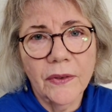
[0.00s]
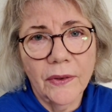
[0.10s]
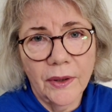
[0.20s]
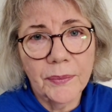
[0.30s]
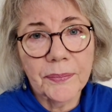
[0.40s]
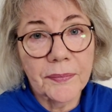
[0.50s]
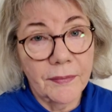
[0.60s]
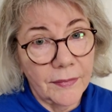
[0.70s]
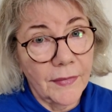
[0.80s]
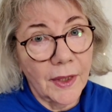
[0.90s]
So,
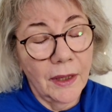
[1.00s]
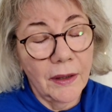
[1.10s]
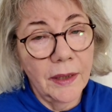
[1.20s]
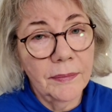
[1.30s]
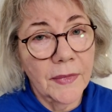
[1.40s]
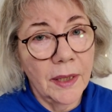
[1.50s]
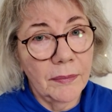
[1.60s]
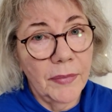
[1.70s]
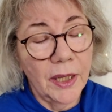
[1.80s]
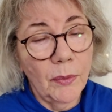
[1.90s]
all right,
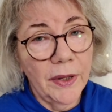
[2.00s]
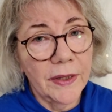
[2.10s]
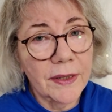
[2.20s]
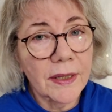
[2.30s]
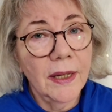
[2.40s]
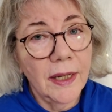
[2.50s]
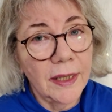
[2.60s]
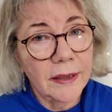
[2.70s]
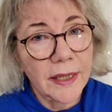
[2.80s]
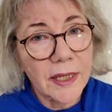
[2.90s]
bear with us
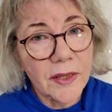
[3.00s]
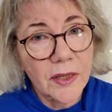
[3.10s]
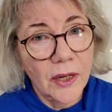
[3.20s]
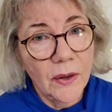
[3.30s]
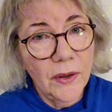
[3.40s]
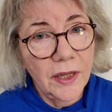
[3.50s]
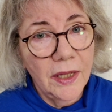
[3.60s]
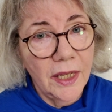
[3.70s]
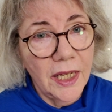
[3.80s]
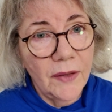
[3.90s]
and let us know
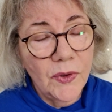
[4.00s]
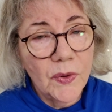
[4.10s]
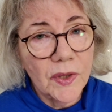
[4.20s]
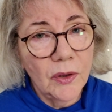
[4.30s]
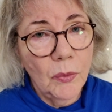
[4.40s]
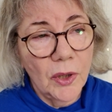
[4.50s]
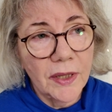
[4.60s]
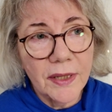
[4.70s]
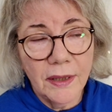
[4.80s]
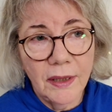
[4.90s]
if you still
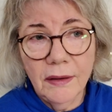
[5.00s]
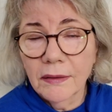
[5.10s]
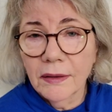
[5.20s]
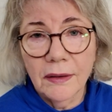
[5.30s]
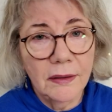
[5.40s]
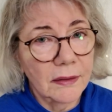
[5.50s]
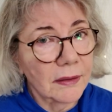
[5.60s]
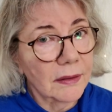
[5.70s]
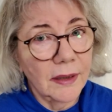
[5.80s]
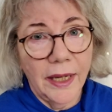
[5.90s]
want to see
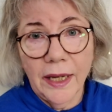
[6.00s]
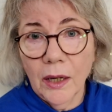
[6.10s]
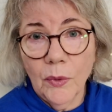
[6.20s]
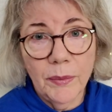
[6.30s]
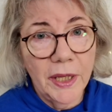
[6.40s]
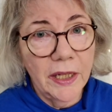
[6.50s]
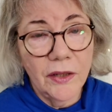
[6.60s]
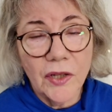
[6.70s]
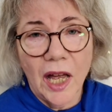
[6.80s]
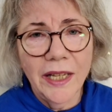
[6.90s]
how we
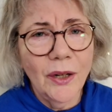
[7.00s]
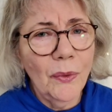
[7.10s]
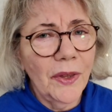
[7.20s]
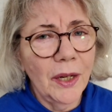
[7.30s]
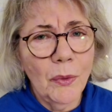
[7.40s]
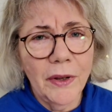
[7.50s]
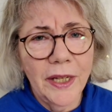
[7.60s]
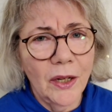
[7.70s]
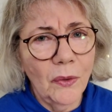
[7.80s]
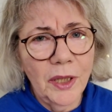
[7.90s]
manage. I don't think we're
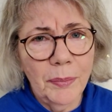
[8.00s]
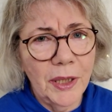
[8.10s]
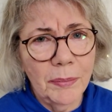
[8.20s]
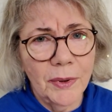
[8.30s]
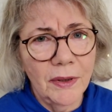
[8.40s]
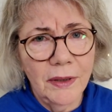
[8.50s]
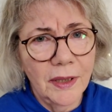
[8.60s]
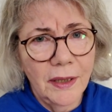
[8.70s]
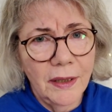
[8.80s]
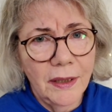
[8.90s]
the only people
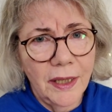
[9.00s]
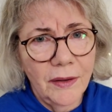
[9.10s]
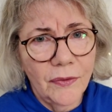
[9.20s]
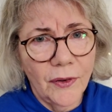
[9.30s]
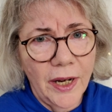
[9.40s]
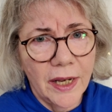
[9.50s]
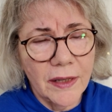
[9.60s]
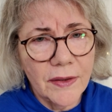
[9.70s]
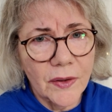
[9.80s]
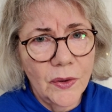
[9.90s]
in
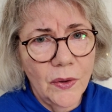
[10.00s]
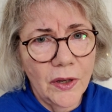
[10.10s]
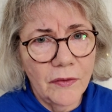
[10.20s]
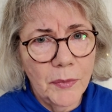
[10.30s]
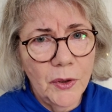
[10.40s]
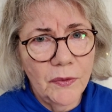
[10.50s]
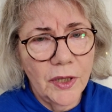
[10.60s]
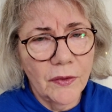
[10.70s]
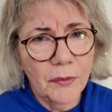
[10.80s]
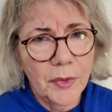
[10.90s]
France who have
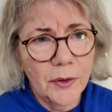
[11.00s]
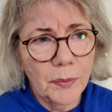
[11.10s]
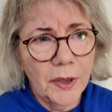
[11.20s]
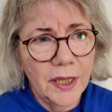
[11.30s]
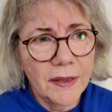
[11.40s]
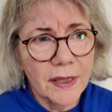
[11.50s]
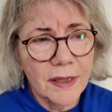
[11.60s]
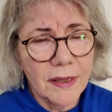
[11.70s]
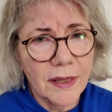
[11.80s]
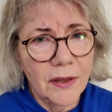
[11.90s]
moved here from other
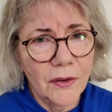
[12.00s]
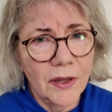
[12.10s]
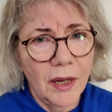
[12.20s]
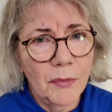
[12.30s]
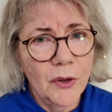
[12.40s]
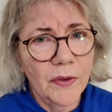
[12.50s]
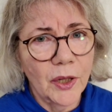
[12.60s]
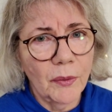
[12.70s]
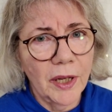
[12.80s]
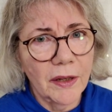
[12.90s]
places and are not
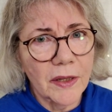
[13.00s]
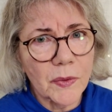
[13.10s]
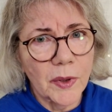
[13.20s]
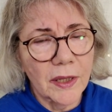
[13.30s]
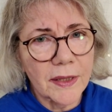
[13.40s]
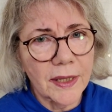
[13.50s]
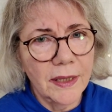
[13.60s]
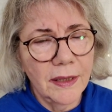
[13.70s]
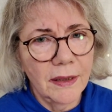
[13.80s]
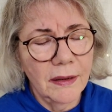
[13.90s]
moving around as well as
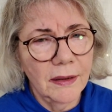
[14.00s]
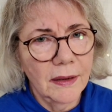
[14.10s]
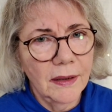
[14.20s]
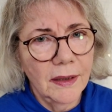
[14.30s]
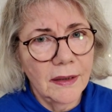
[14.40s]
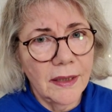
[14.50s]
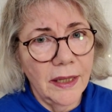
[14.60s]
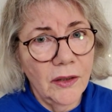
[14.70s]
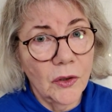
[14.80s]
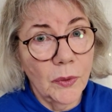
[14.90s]
they did
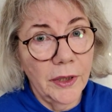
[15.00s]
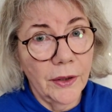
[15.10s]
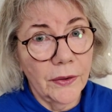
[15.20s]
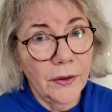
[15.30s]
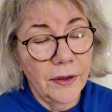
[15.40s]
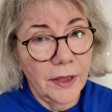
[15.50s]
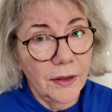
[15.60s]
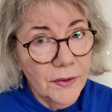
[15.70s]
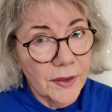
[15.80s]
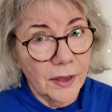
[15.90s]
10, 20, or 30
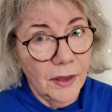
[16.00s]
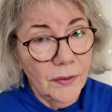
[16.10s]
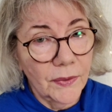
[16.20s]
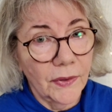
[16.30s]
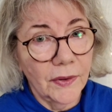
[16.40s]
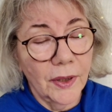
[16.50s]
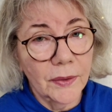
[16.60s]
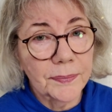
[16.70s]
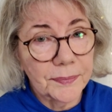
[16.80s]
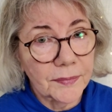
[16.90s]
years ago.
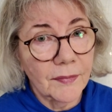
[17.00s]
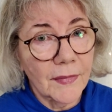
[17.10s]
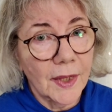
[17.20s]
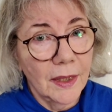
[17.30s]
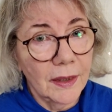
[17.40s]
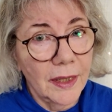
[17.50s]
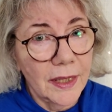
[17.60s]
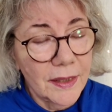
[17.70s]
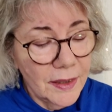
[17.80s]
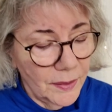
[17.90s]
So
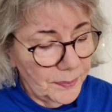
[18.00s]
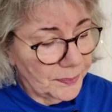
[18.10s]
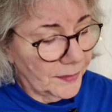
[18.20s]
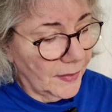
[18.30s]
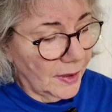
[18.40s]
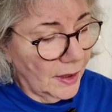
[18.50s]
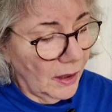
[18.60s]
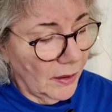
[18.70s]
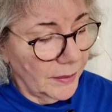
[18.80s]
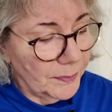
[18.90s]
let us know.
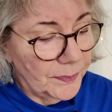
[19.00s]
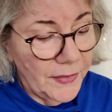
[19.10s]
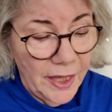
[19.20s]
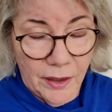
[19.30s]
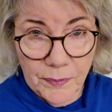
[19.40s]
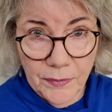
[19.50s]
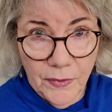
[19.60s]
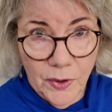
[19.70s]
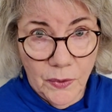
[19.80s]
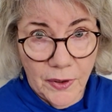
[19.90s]
All right, now,
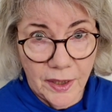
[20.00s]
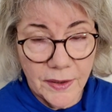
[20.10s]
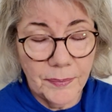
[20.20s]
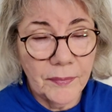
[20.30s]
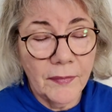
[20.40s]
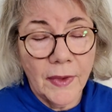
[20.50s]
new things.